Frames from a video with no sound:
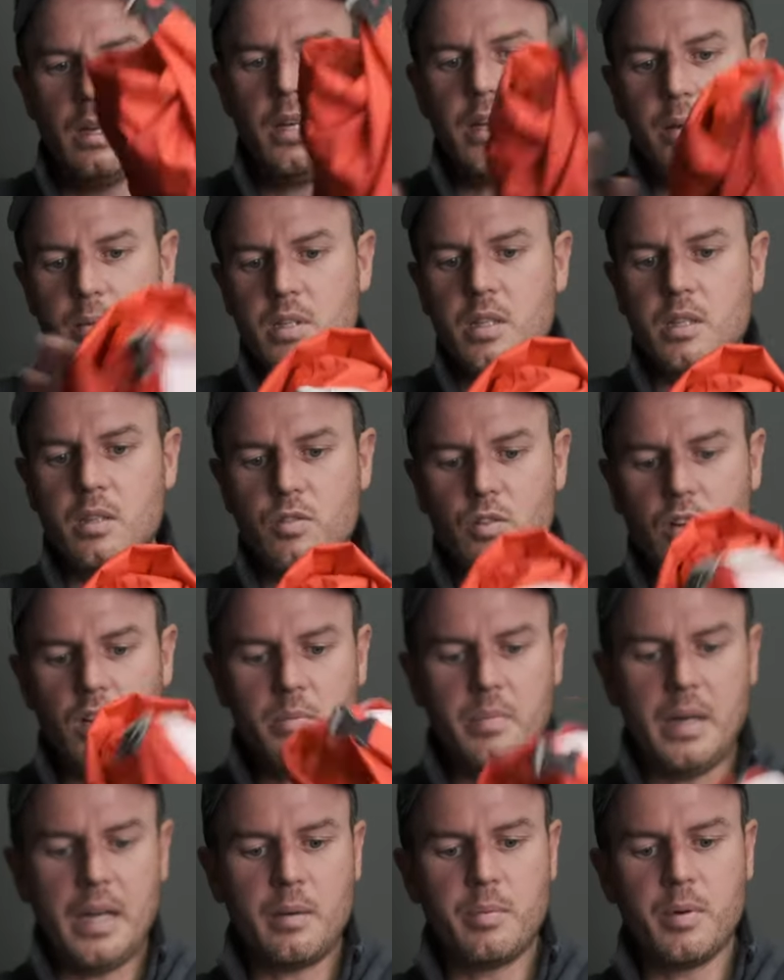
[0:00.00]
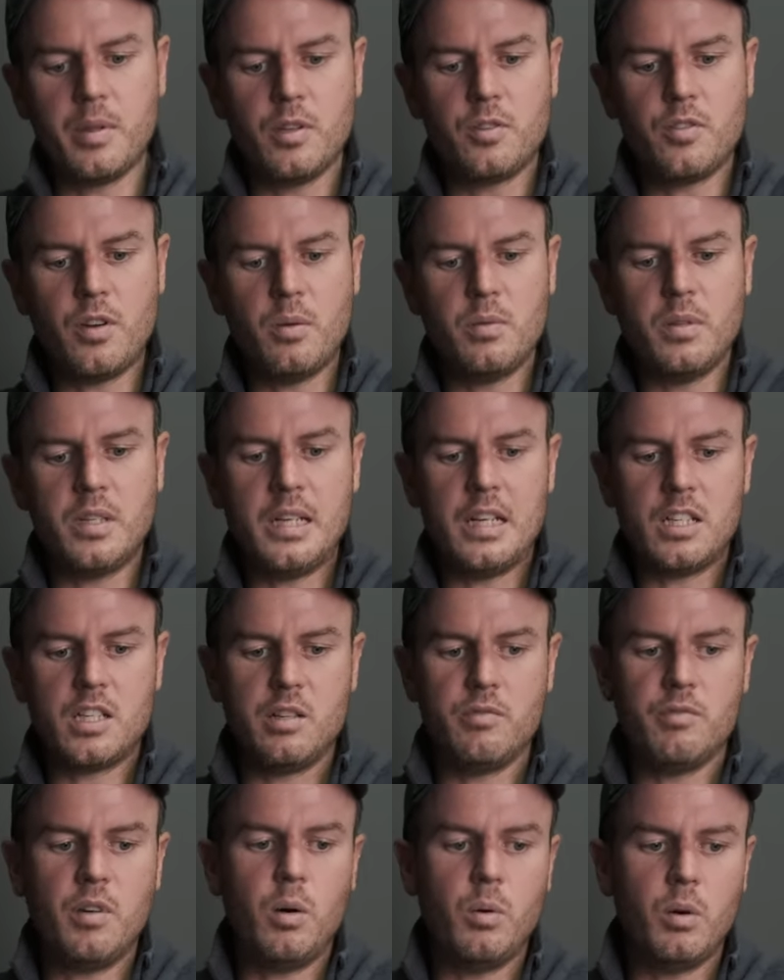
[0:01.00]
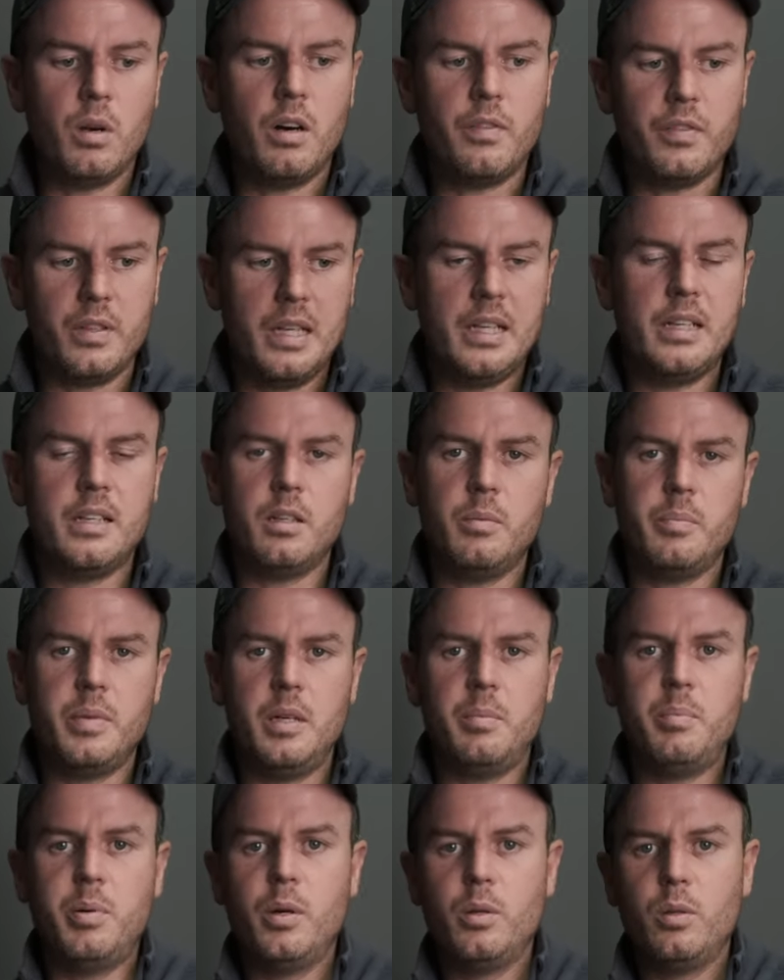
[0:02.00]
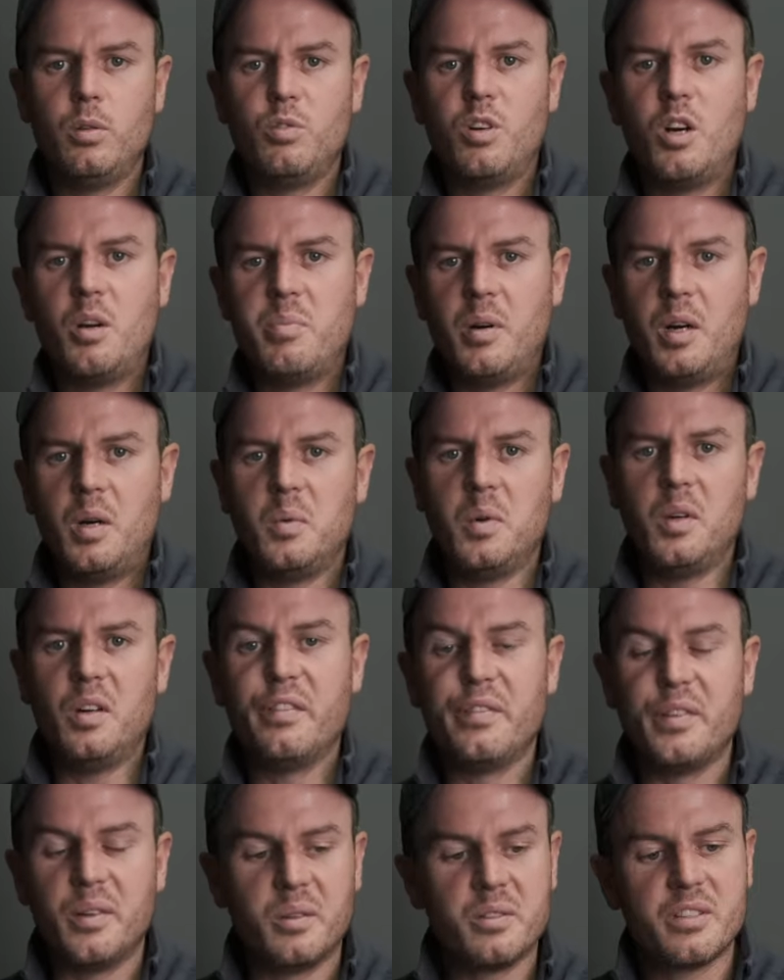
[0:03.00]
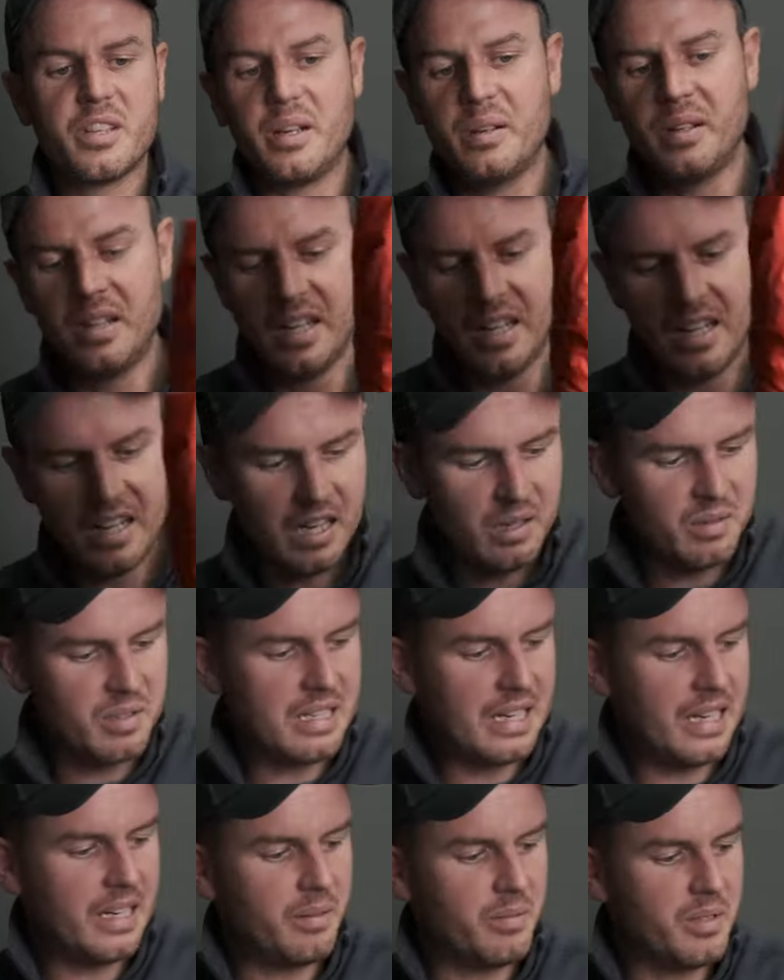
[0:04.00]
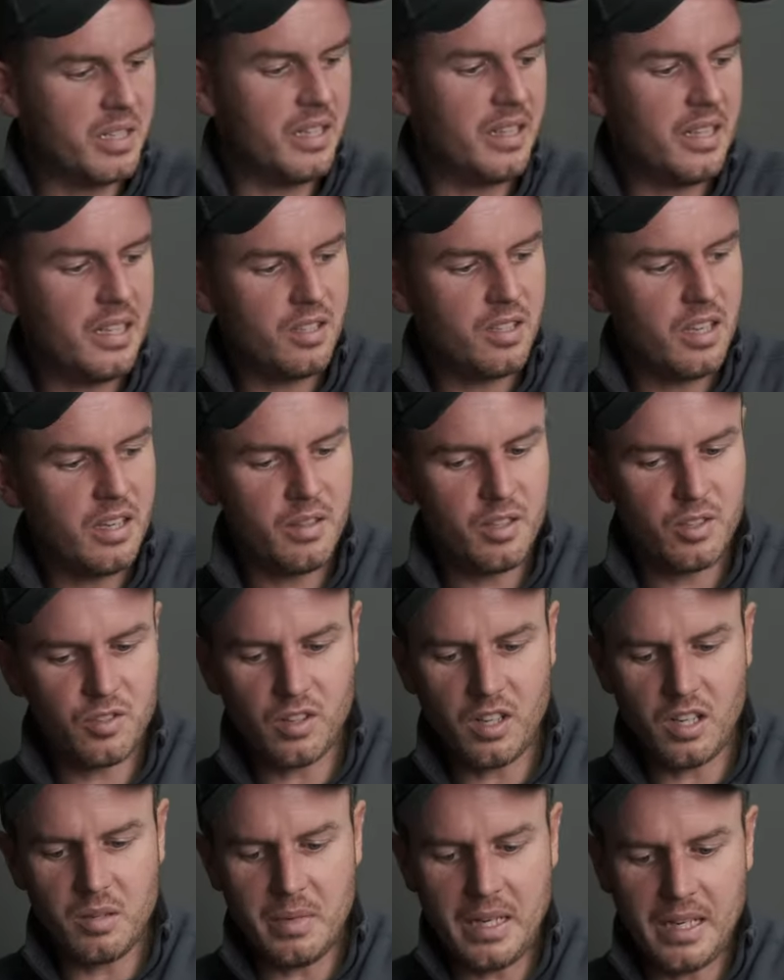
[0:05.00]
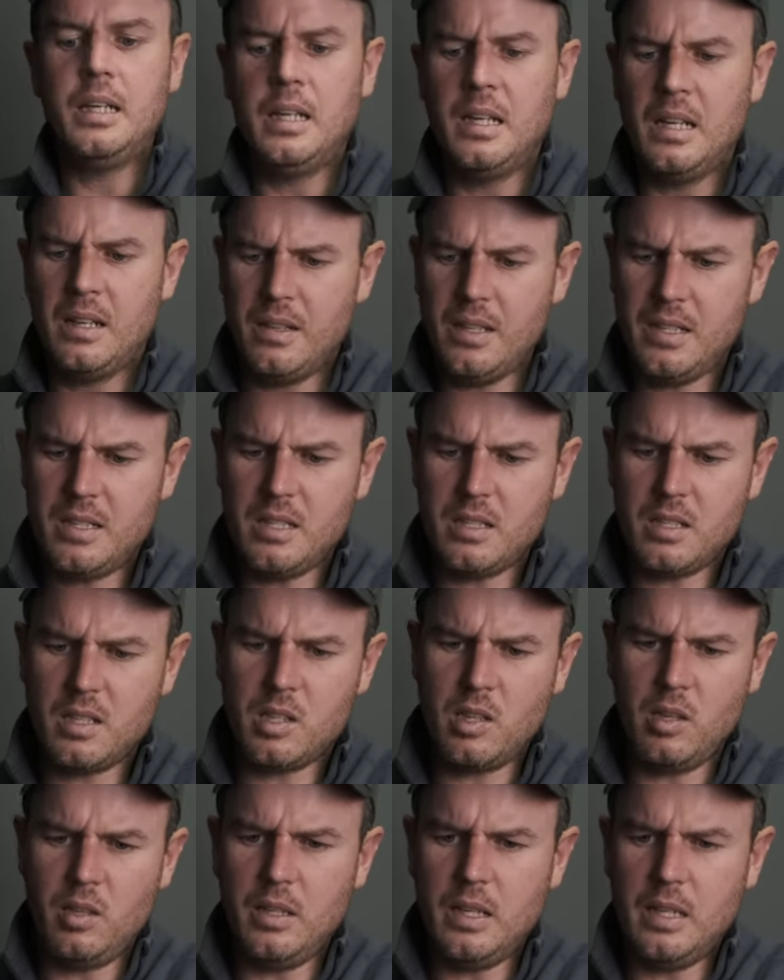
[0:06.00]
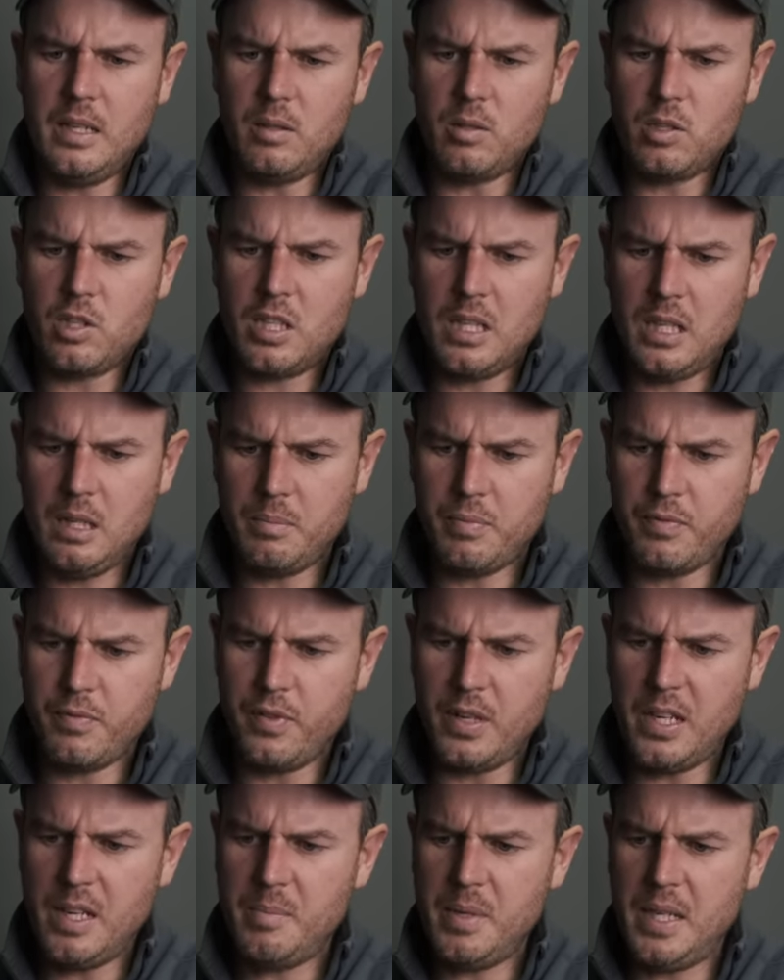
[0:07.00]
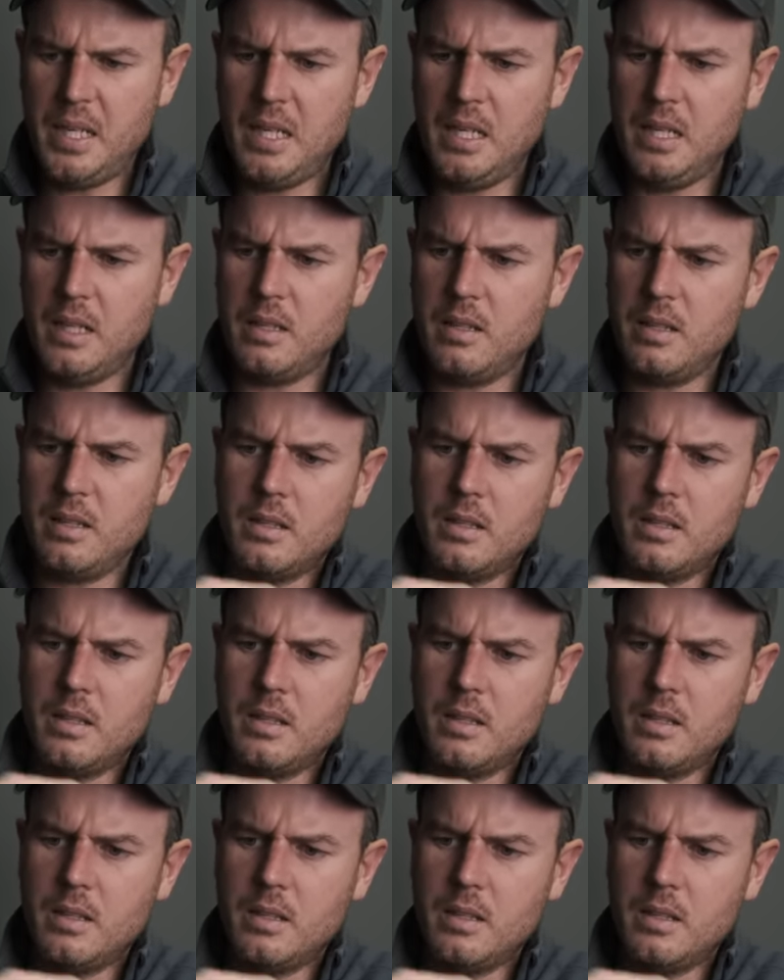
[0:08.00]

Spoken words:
It was in the dry bag, but the drone did actually roll off and ended up in a puddle right by a waterfall. So I was glad it was in the dry bag. This is a tiny little cheap freebie